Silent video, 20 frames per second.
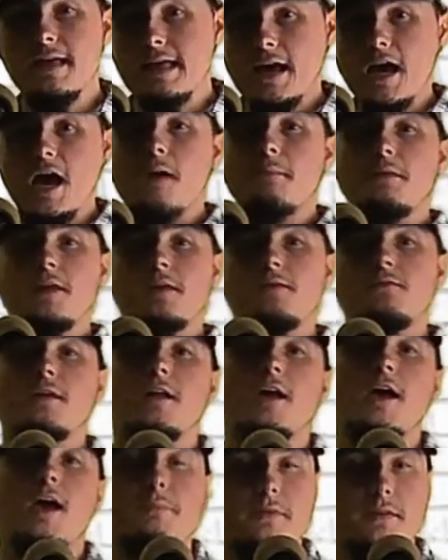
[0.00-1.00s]
I believe
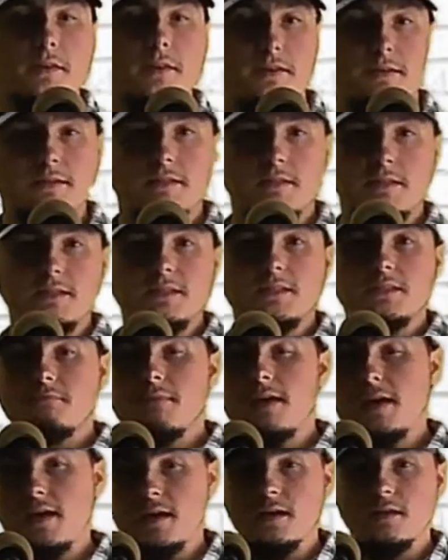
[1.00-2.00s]
what happened is this
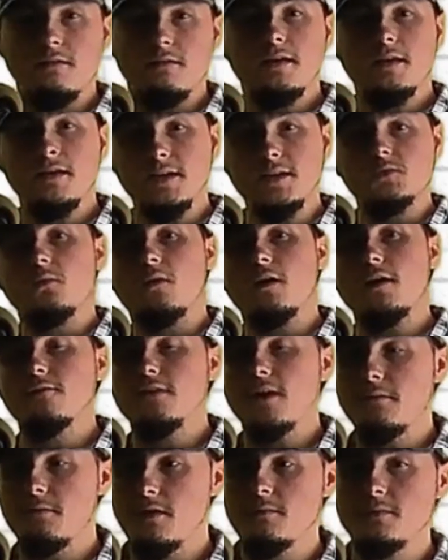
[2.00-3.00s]
man, his wife
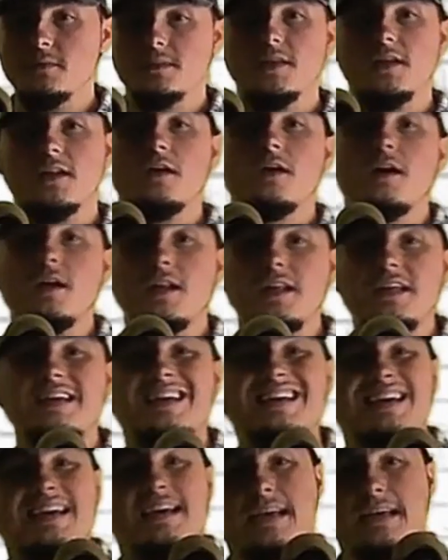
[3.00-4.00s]
came to him and said, honey,
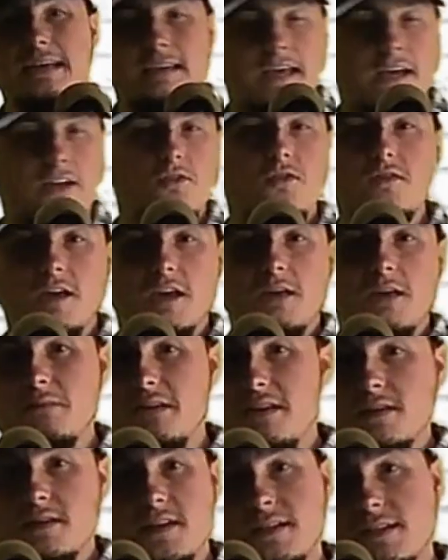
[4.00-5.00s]
can you get
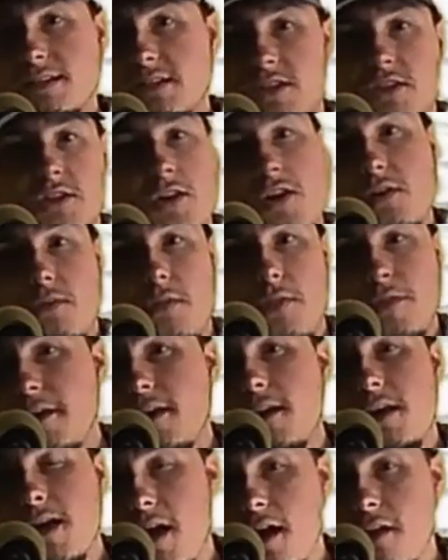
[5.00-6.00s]
me this certain
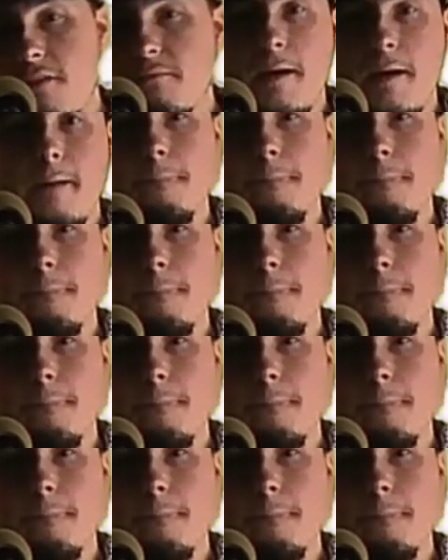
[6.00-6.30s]
thing out of my